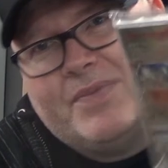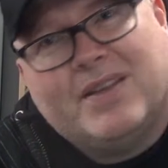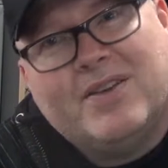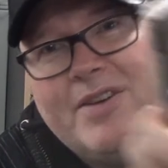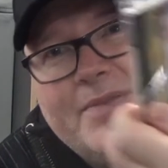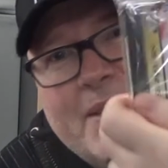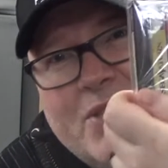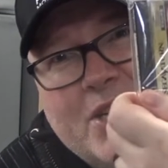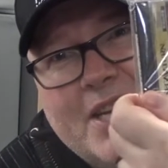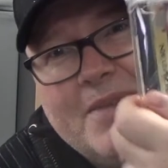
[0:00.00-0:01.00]
incredibly
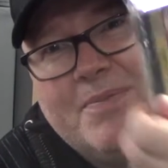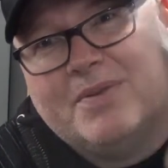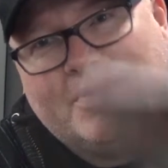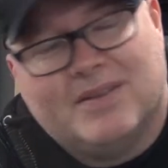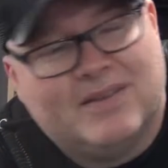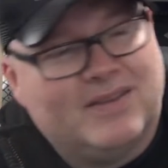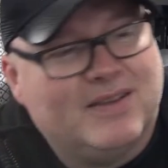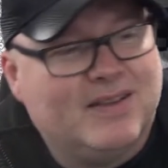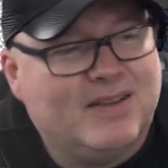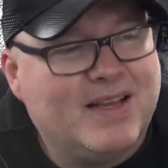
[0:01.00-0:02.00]
cheap.
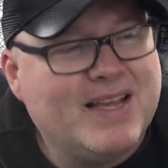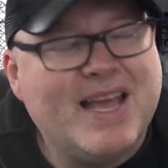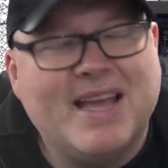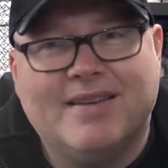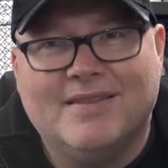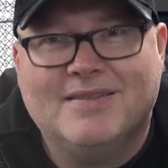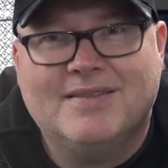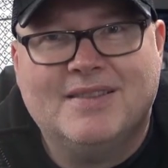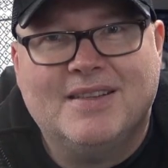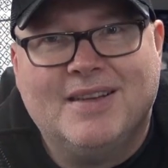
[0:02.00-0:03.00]
Again,
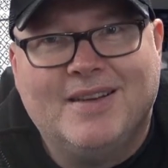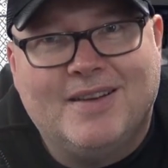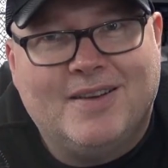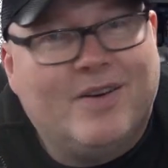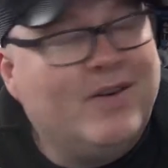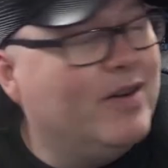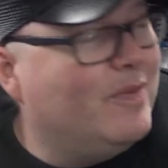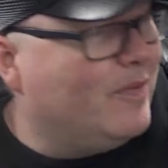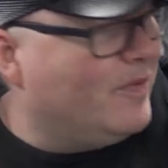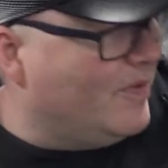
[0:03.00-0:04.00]
on
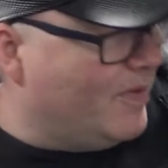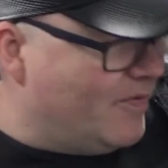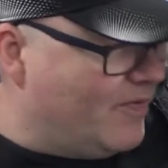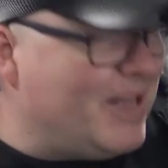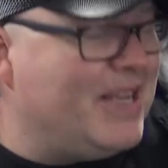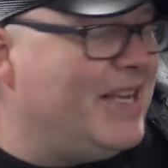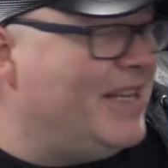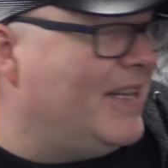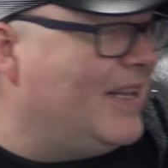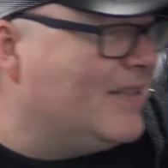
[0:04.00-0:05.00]
the
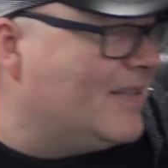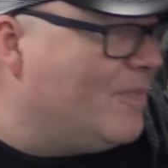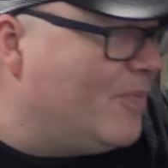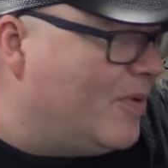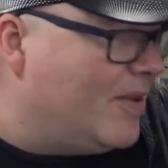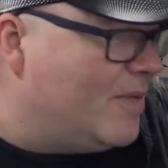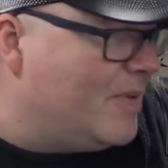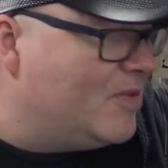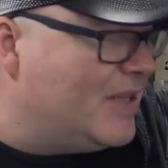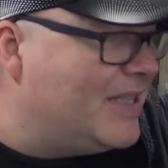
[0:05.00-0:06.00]
thinking that at some point there'll
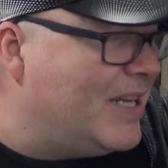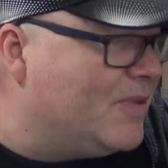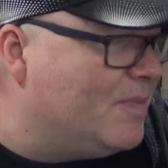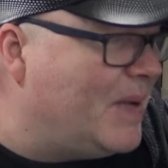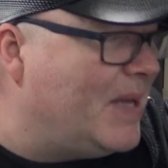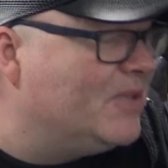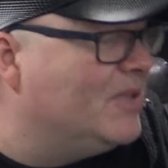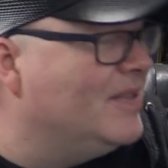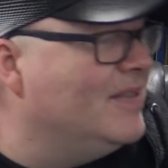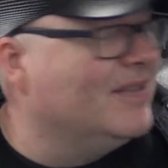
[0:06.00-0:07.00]
be translation
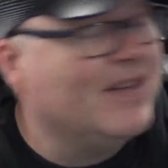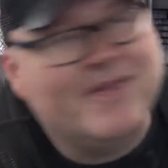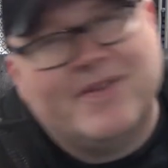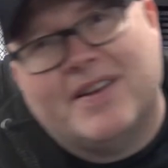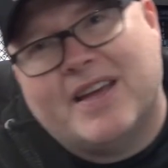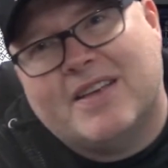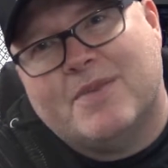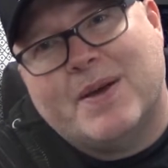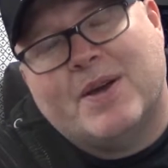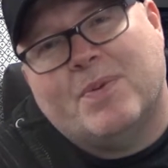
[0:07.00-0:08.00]
patches and stuff like that
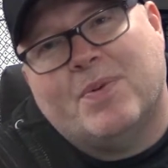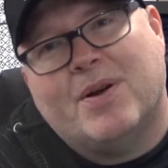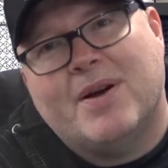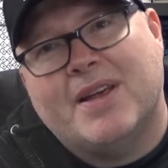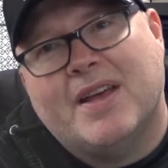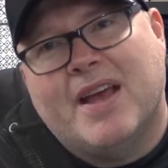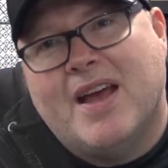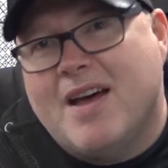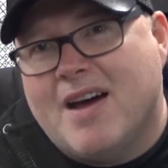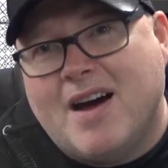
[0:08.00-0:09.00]
you'll be able to apply.
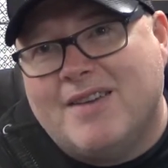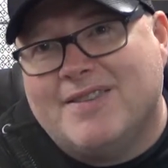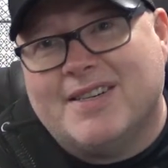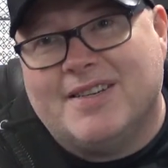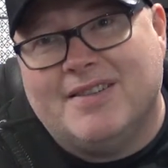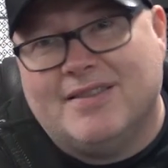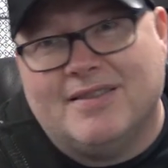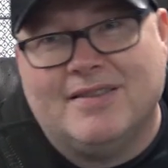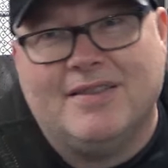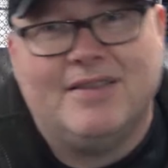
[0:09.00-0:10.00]
I reckon,
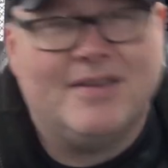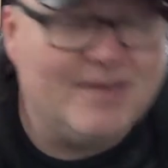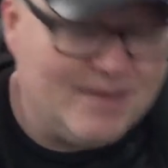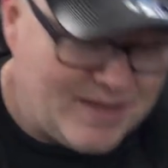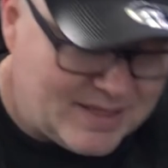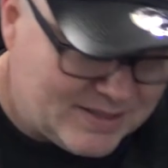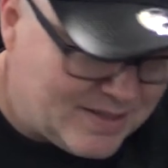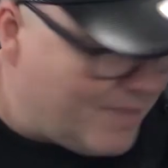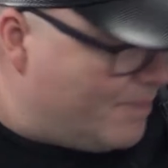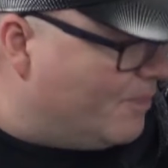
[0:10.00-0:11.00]
you know, that's
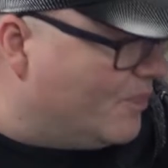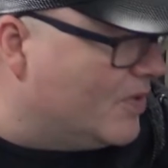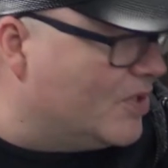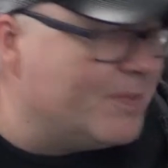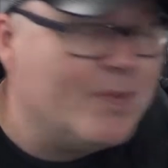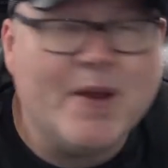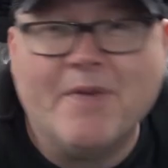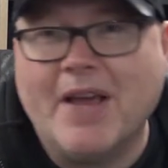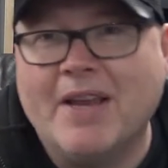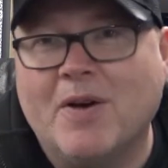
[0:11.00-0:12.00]
a cheaper way
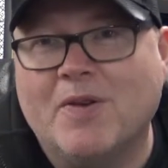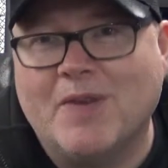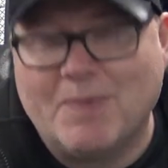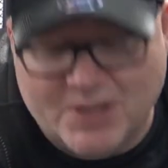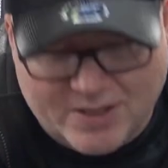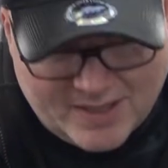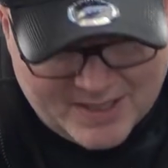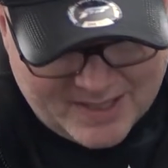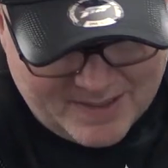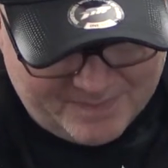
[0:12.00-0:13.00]
of getting hold of that
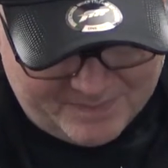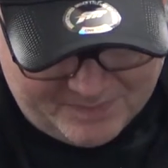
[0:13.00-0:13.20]
particular game.